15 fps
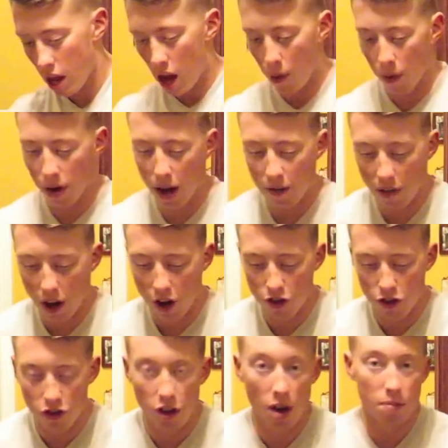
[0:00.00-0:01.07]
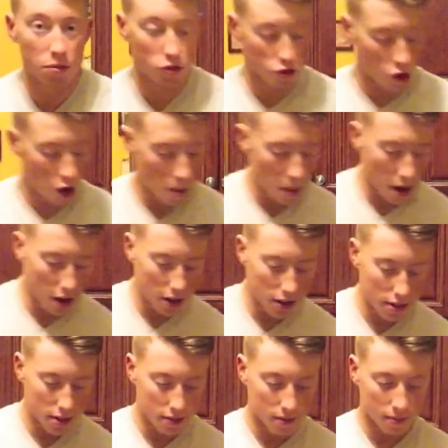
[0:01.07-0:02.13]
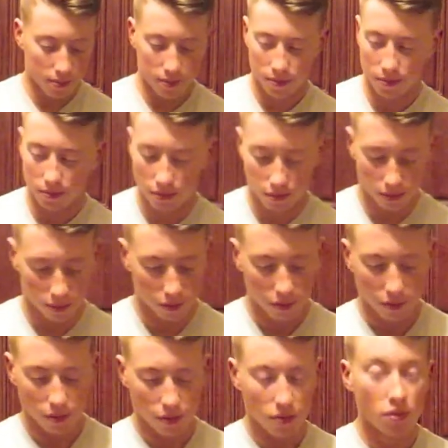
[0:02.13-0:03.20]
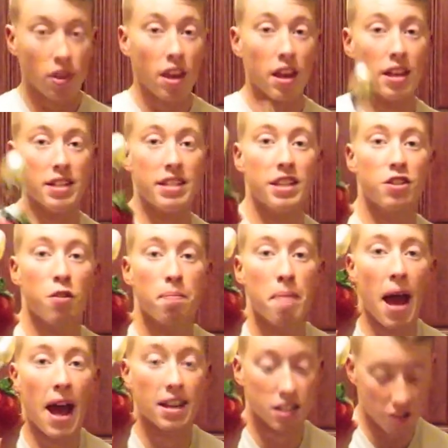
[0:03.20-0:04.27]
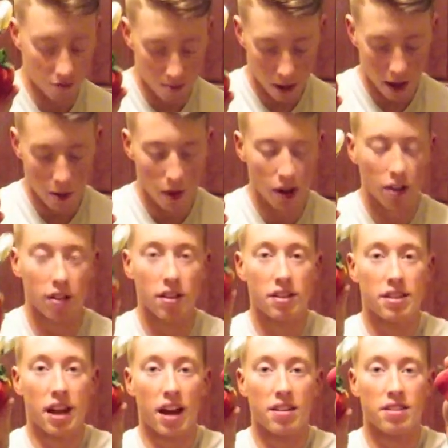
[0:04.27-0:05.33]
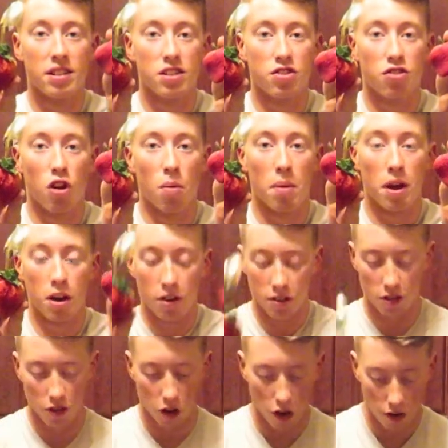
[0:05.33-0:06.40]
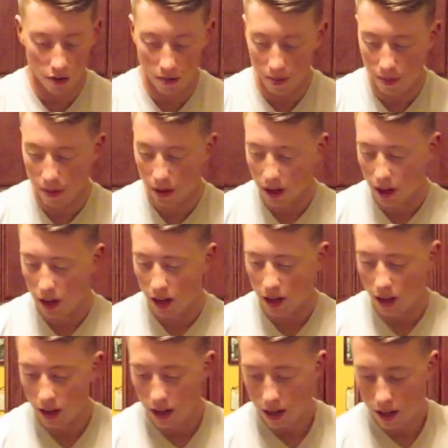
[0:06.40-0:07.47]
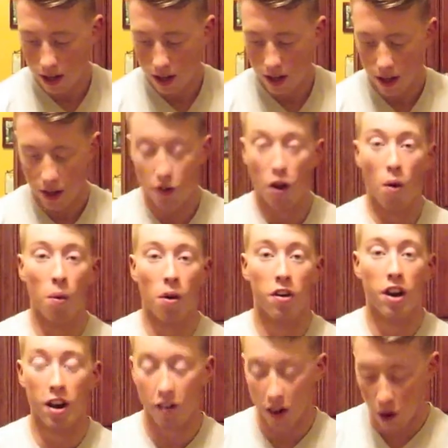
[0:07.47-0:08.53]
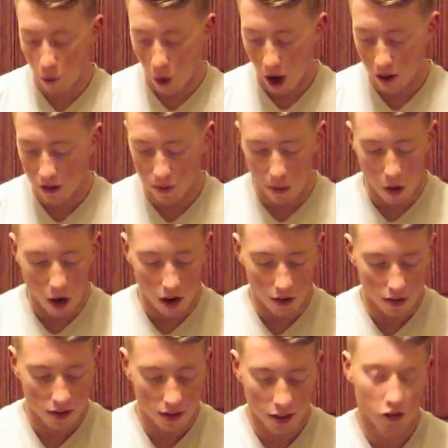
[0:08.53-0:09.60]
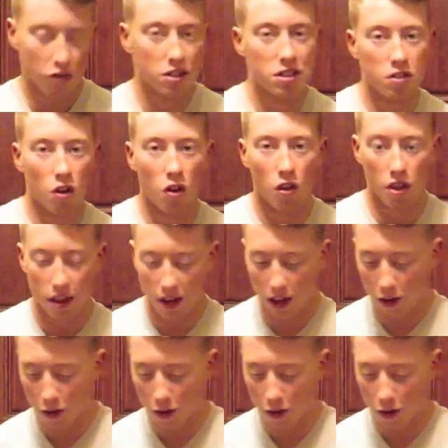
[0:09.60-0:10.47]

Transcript: And we're gonna have 100 grams of strawberries. These things are massive, by the way. Look at the size of these strawberries, they're awesome. And don't worry, I already washed them off, rinsed the whole thing